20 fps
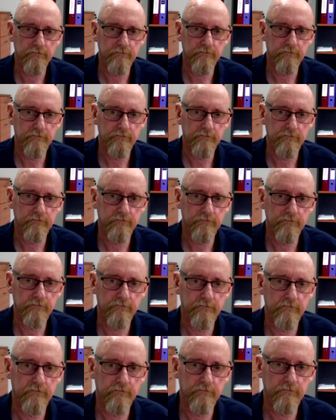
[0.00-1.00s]

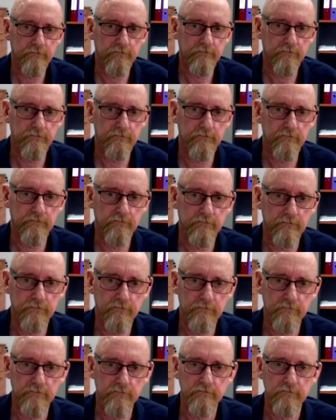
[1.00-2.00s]

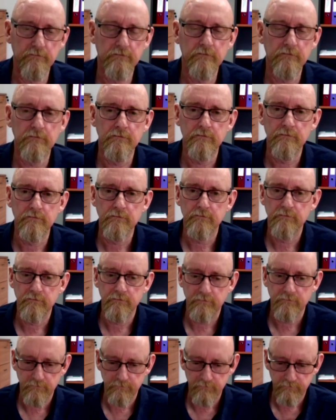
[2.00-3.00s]

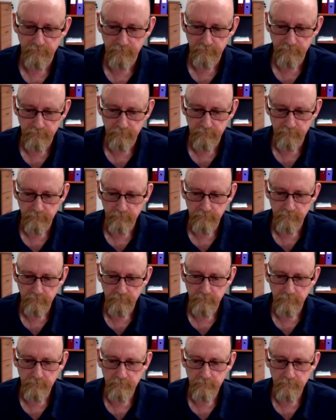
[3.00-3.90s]
(not speaking)